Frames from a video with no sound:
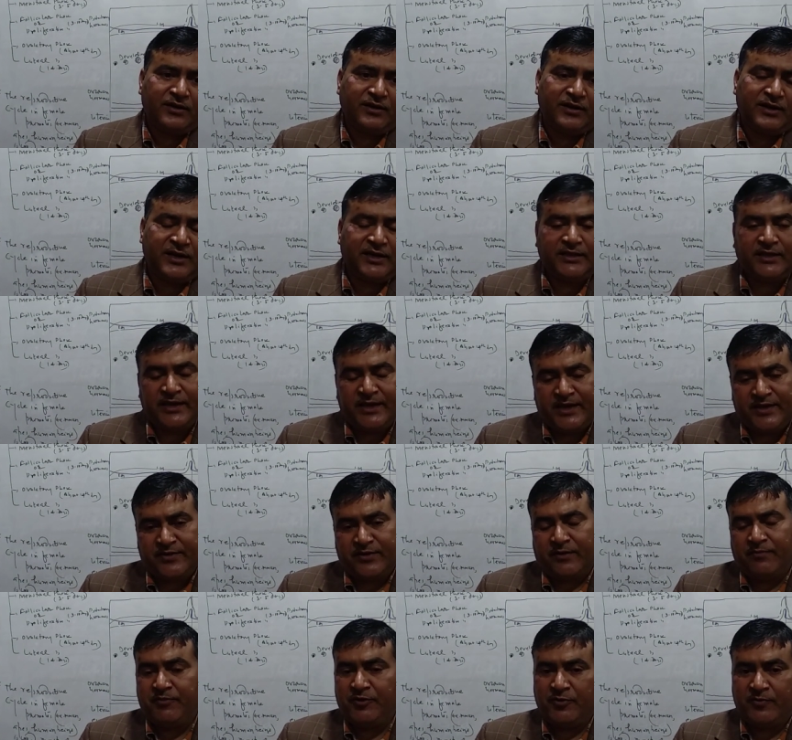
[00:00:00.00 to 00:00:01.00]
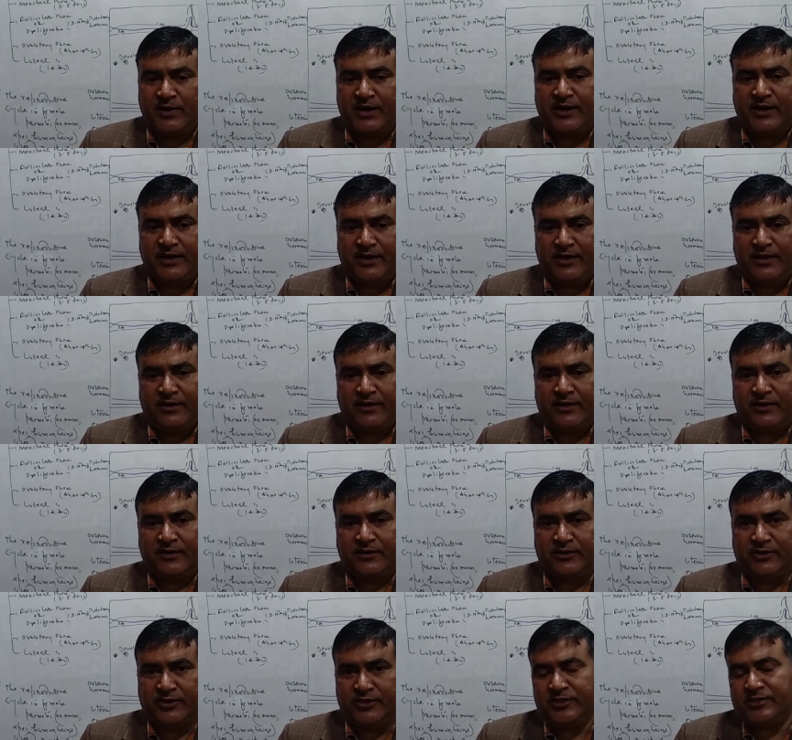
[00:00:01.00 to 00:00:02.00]
at the age of puberty,
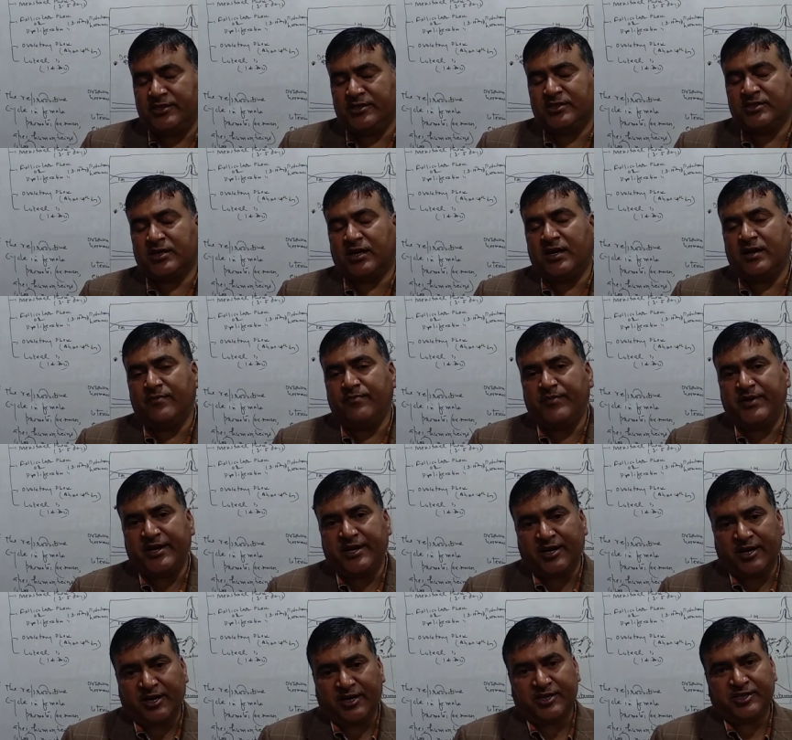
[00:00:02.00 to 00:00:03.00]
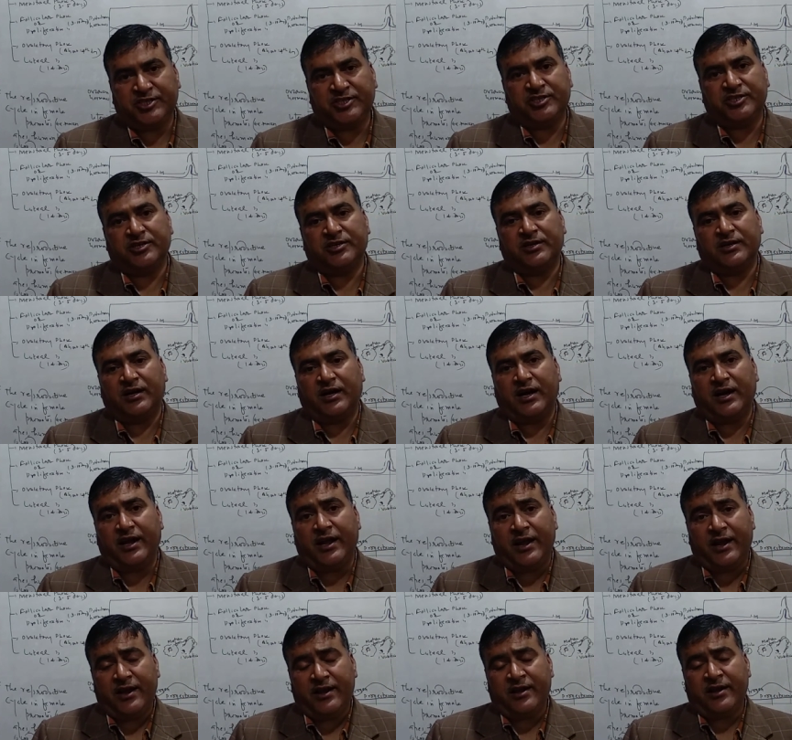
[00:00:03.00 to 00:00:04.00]
this is called menarche,
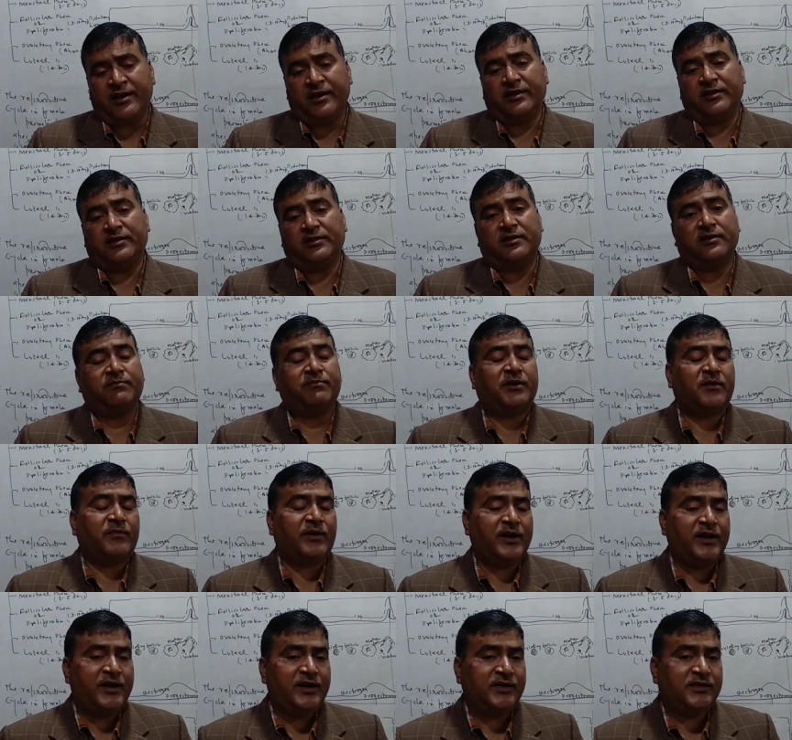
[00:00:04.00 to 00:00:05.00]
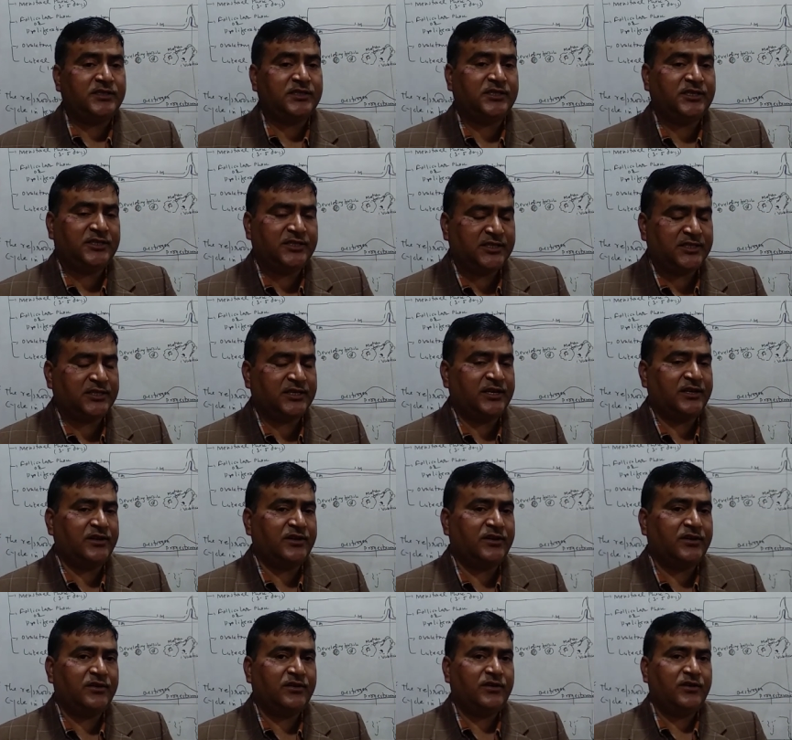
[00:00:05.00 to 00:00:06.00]
and the permanent
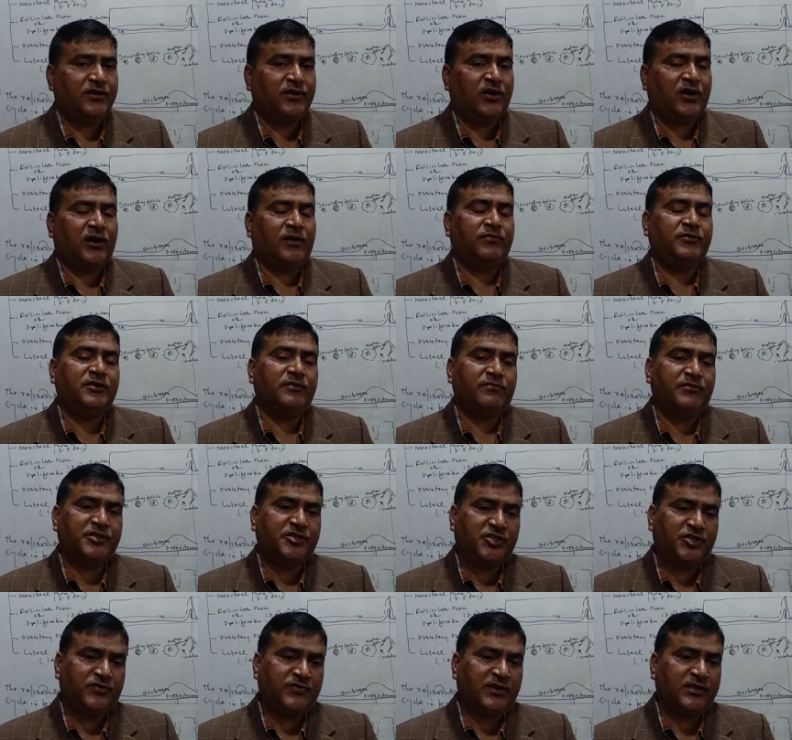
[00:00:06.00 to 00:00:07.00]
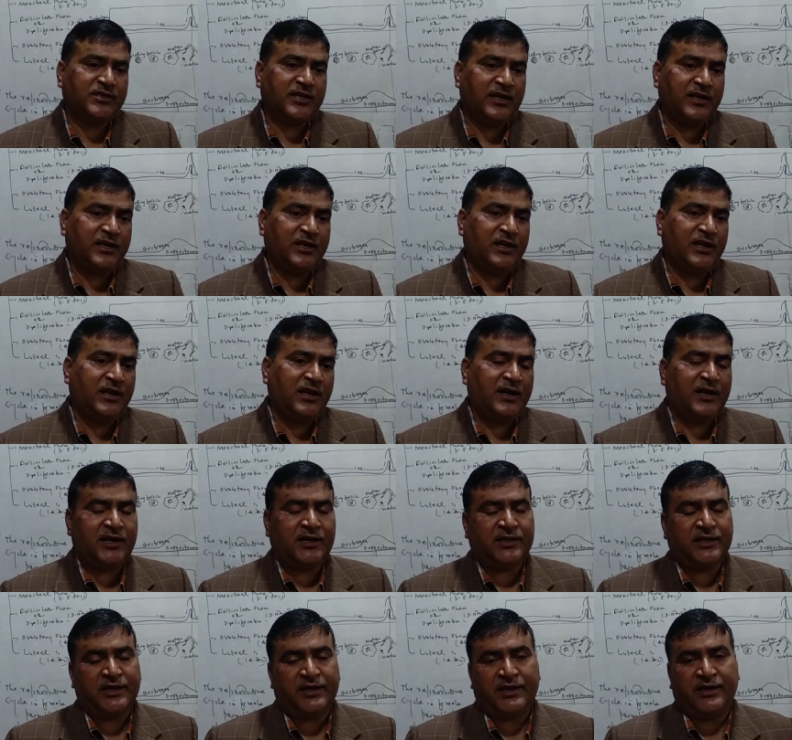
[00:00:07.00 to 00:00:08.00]
cessation of the menstrual cycle
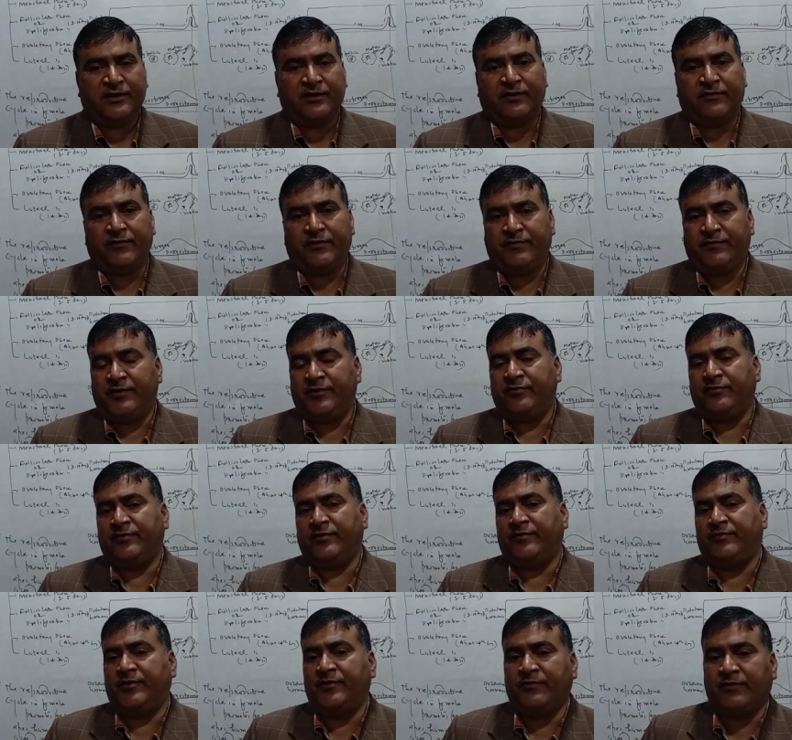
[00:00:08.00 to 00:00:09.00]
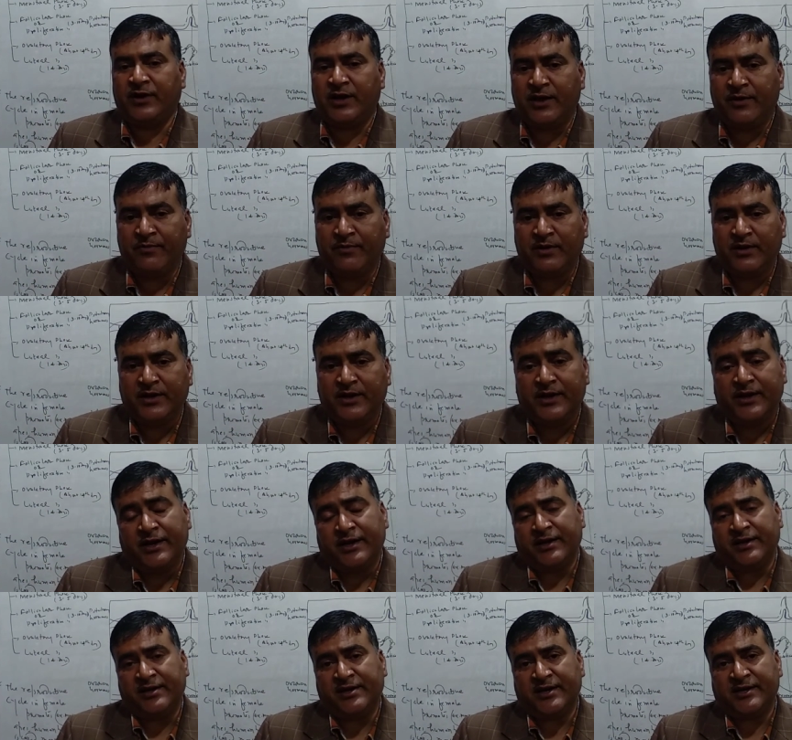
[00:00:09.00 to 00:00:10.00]
at the age of 50 to 55,
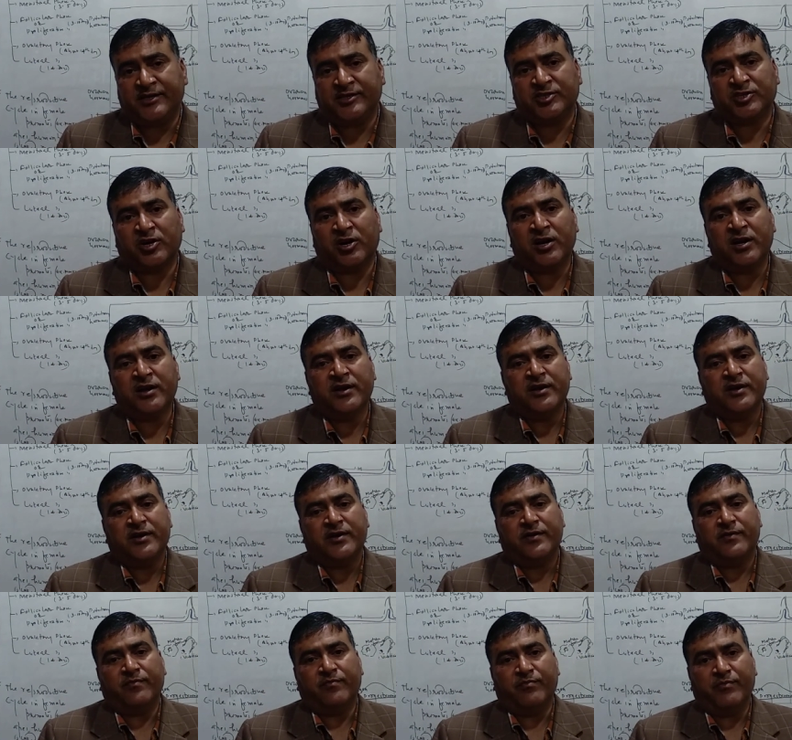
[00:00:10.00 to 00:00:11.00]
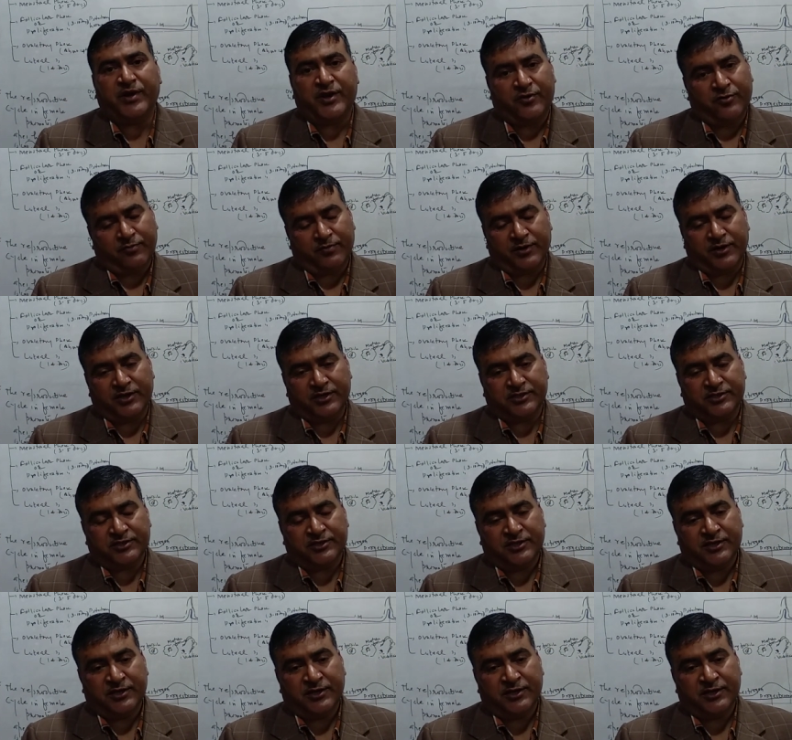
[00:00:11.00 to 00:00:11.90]
that is called menopause.